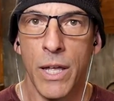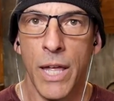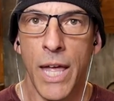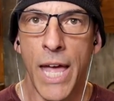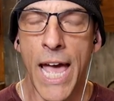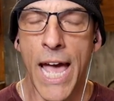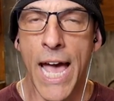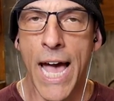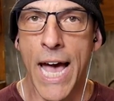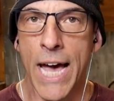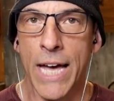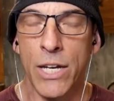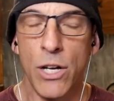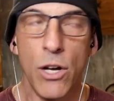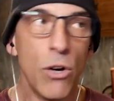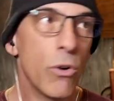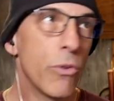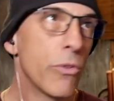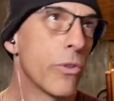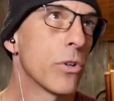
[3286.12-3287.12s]
and yeah.
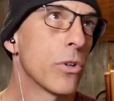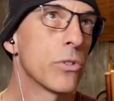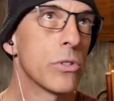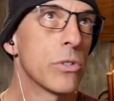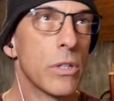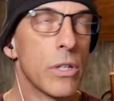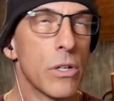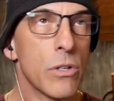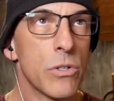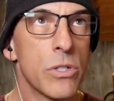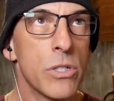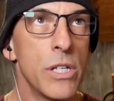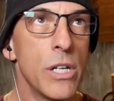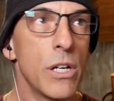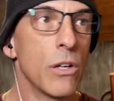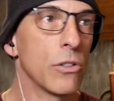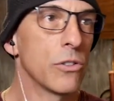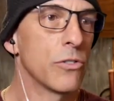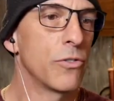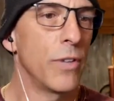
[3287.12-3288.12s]
oh, there's there's
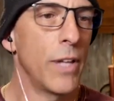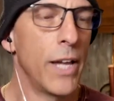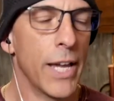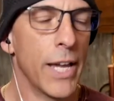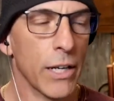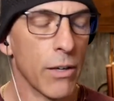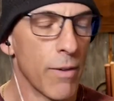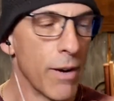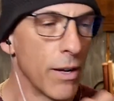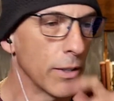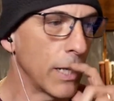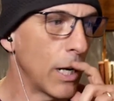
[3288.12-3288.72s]
seagulls flying around.